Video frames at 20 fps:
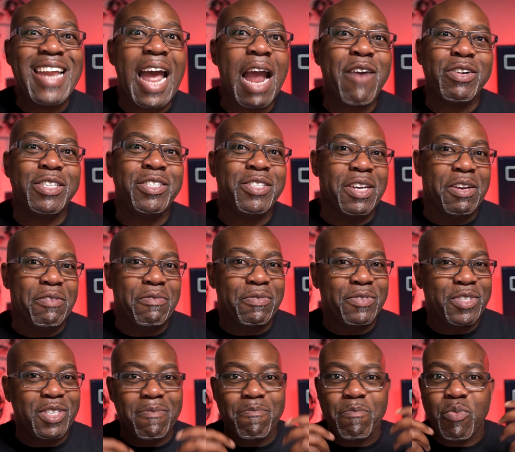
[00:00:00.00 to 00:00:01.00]
narrative,
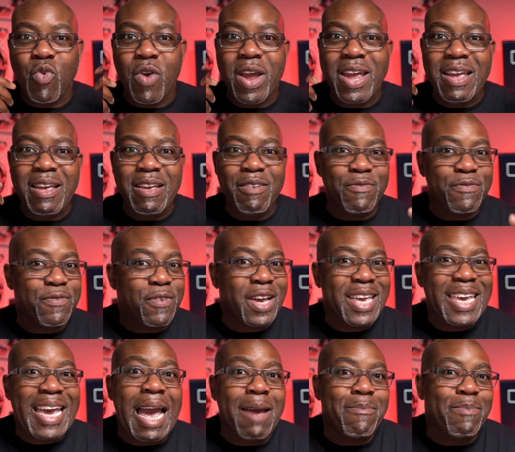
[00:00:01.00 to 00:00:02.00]
to bring
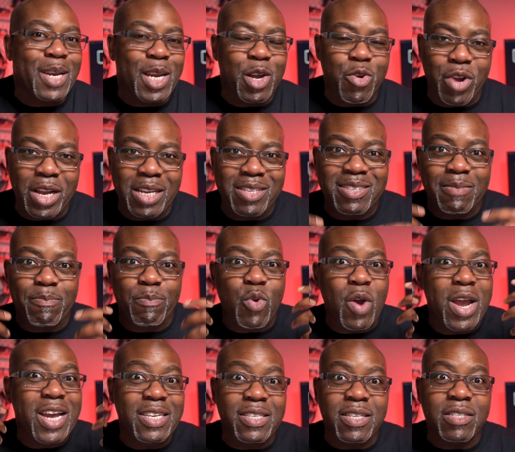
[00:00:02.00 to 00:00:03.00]
vocabulary, to
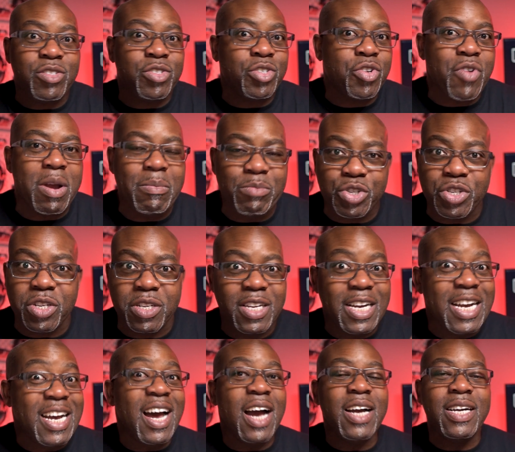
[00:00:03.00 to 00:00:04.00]
bring description
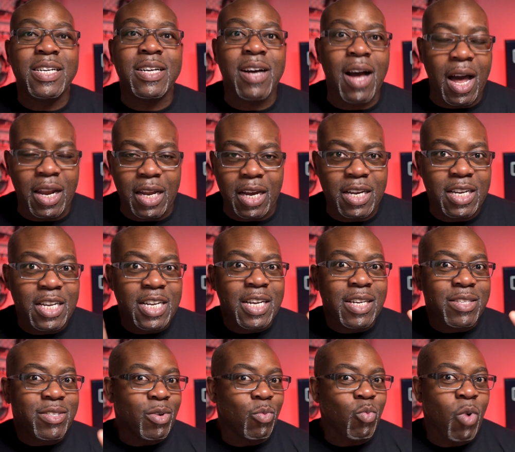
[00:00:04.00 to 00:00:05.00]
and color
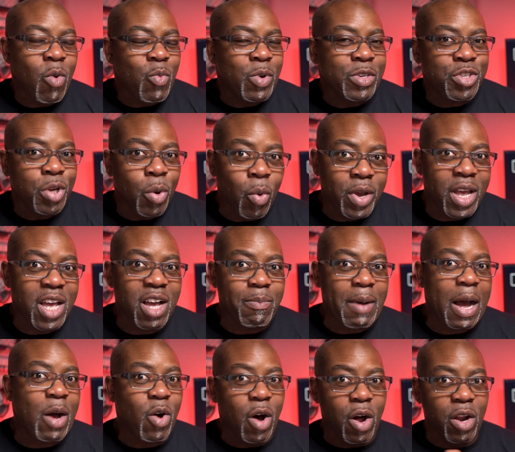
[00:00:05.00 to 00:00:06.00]
to what we're talking
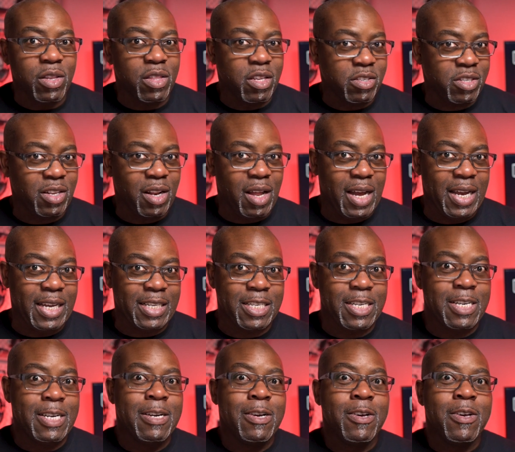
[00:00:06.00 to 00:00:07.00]
about on the slide.
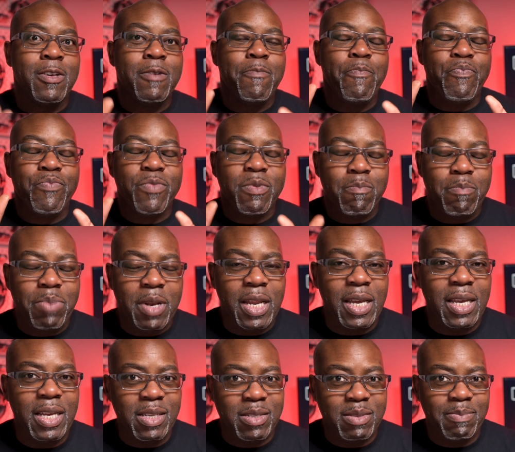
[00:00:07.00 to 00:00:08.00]

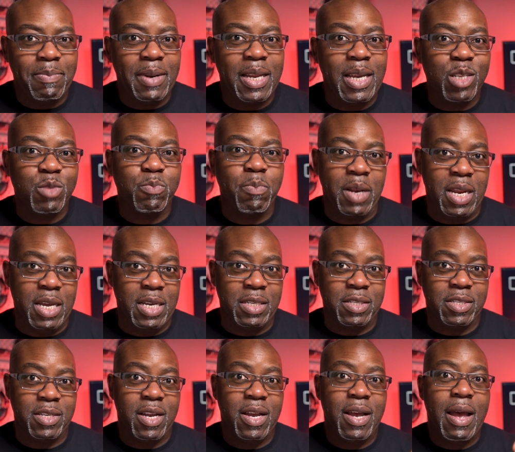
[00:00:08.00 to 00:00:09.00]
Please, please,
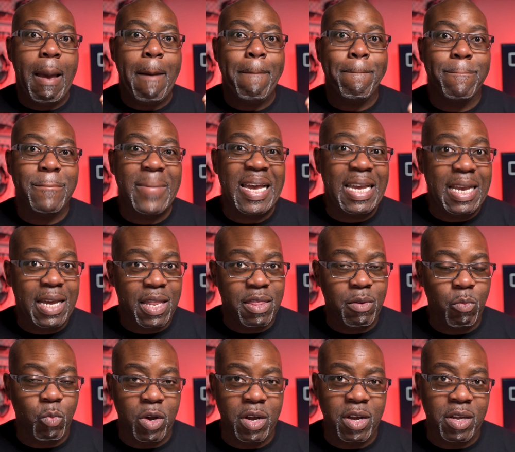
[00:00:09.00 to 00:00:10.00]
please, make the
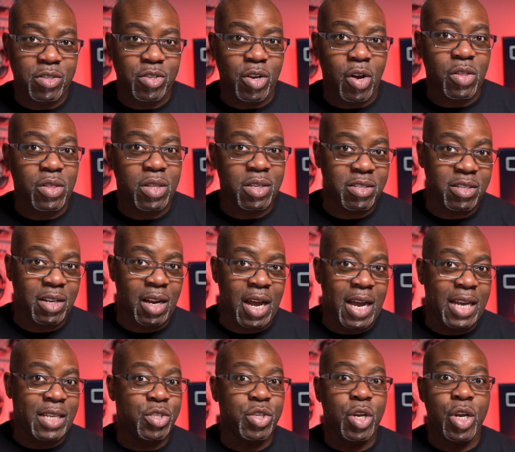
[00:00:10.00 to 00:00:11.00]
words on the
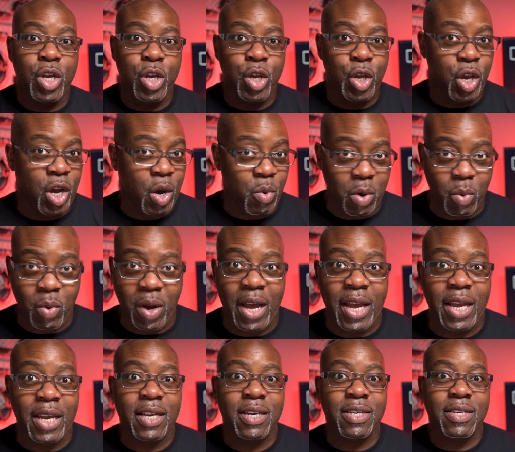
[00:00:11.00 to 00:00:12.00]
slides go
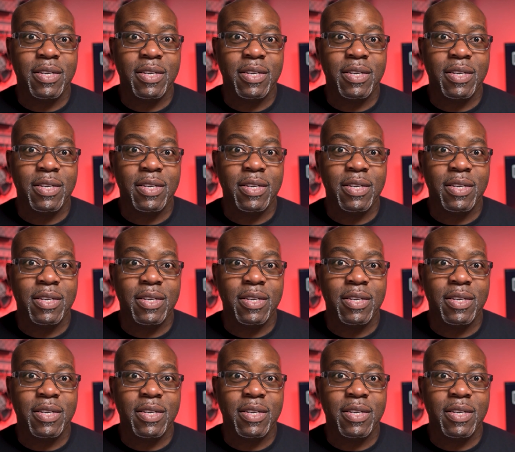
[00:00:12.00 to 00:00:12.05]
away.